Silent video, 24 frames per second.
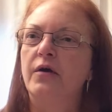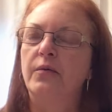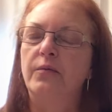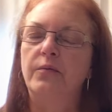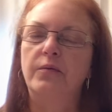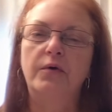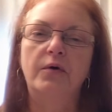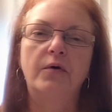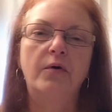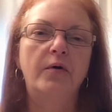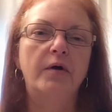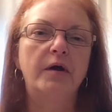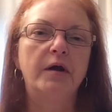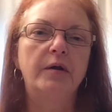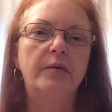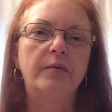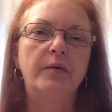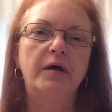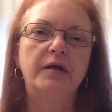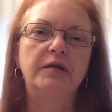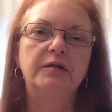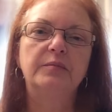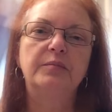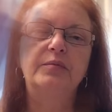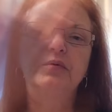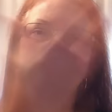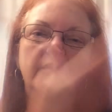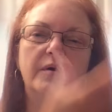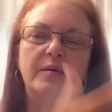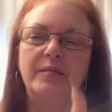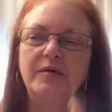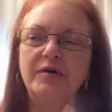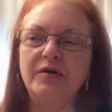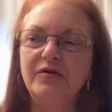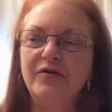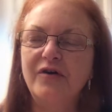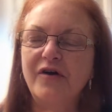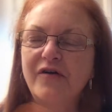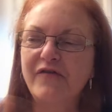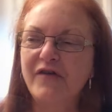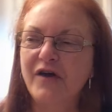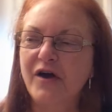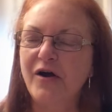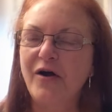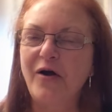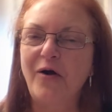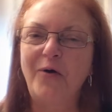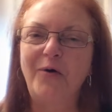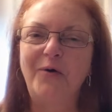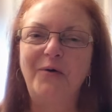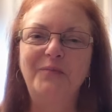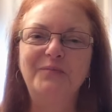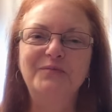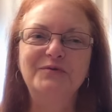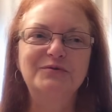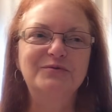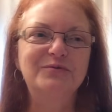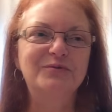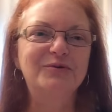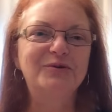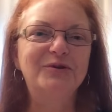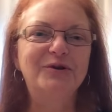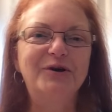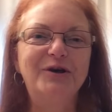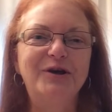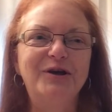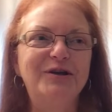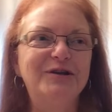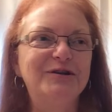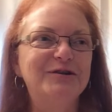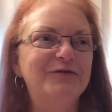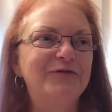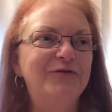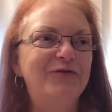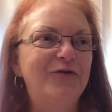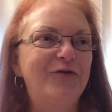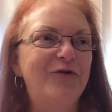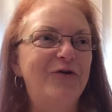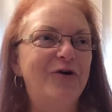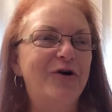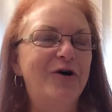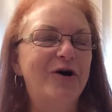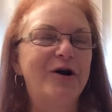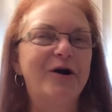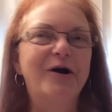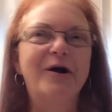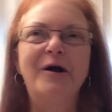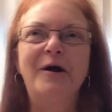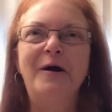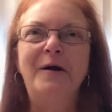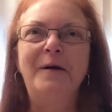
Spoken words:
We're going around the perimeter of our homes. We're looking for